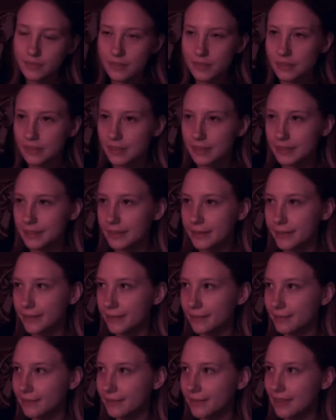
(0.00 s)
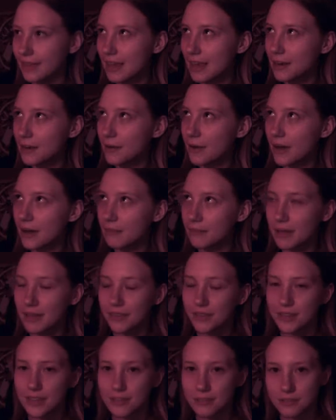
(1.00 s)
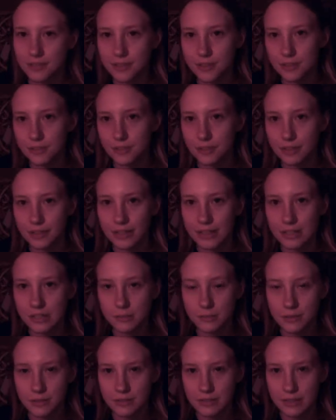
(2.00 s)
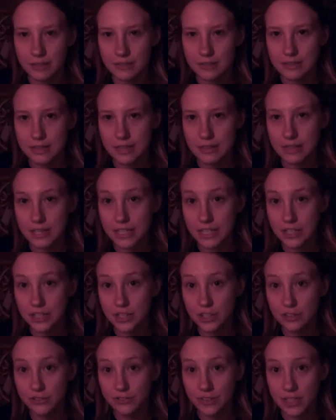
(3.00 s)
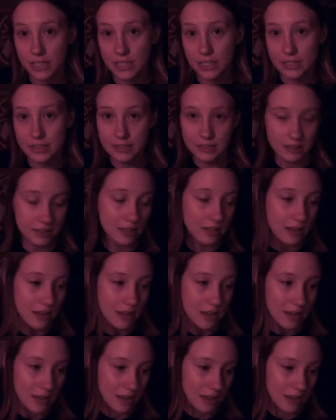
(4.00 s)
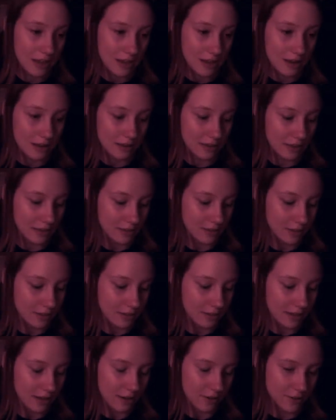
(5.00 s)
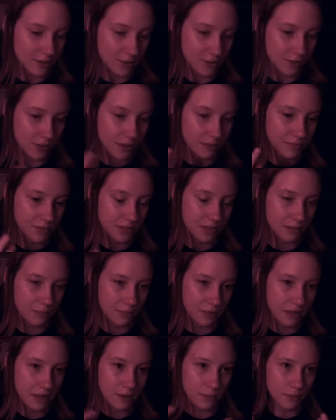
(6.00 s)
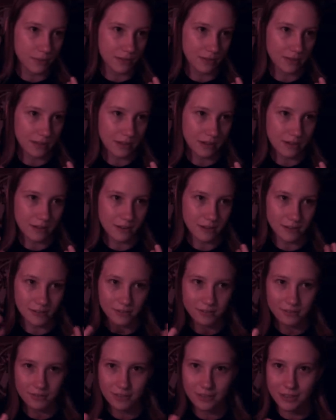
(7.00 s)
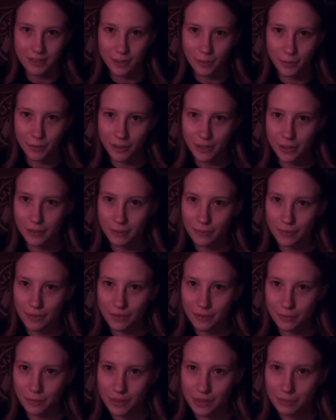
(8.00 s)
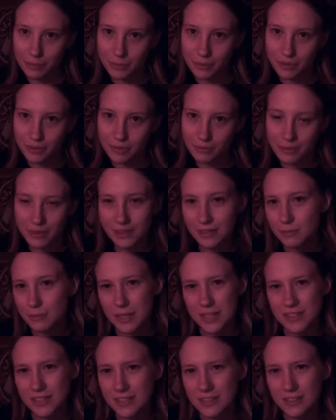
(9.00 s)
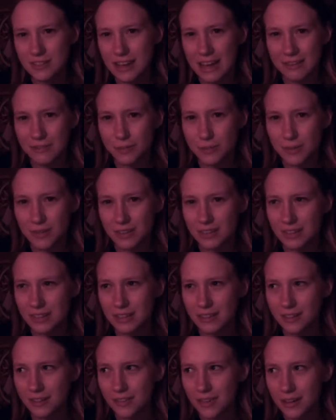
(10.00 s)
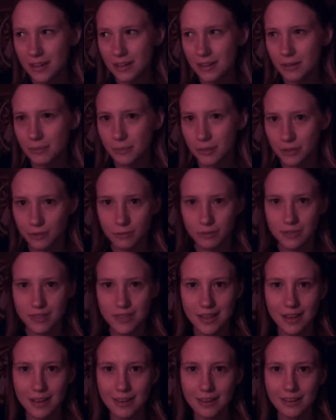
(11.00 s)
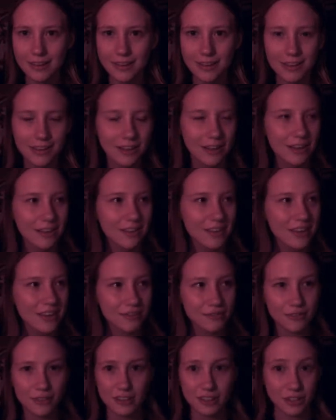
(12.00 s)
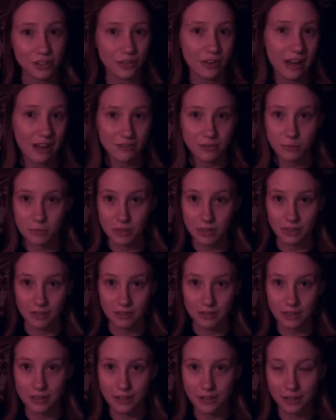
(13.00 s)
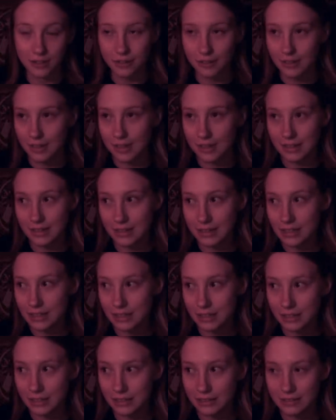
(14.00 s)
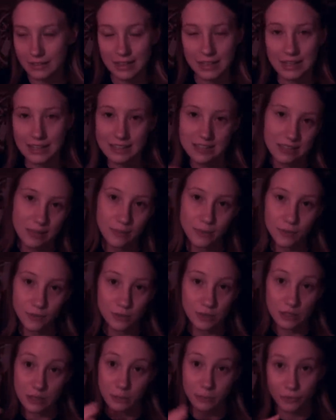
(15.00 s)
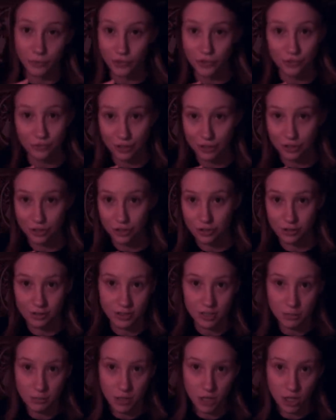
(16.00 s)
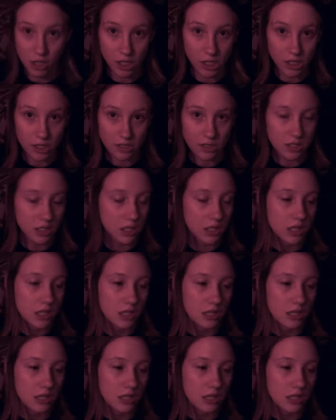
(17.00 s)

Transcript: You know, they know how to make things look nice because, like I said, they exalt Venus, and that also comes into play when they're, you know, working with other people, because Pisces doesn't have to be the leader. They're a mutable sign. They really don't have to be the leader. They need someone who's a little more structured, to be honest.